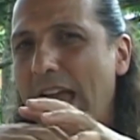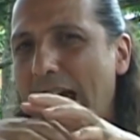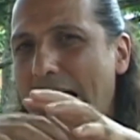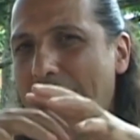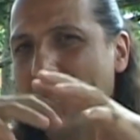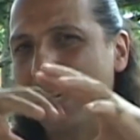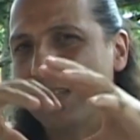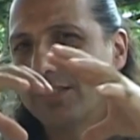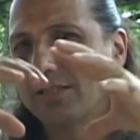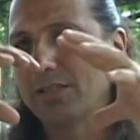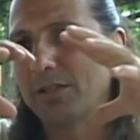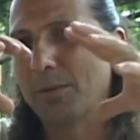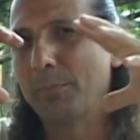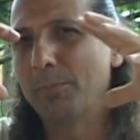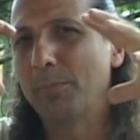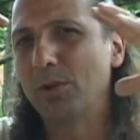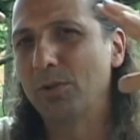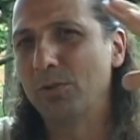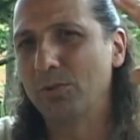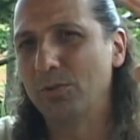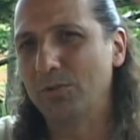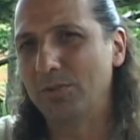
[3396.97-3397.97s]
as the
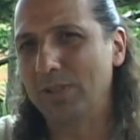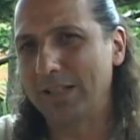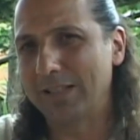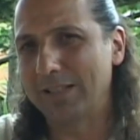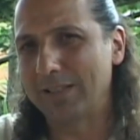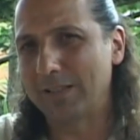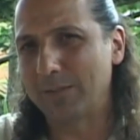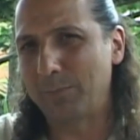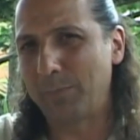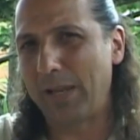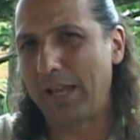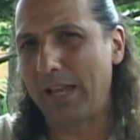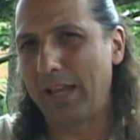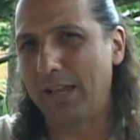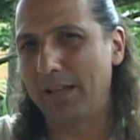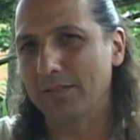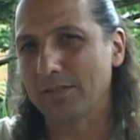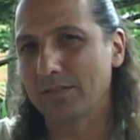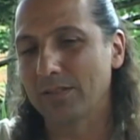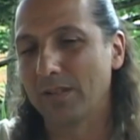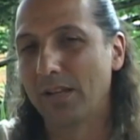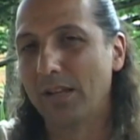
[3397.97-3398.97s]
balloon
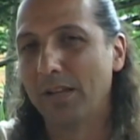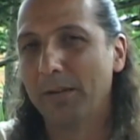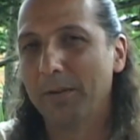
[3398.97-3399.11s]
expands.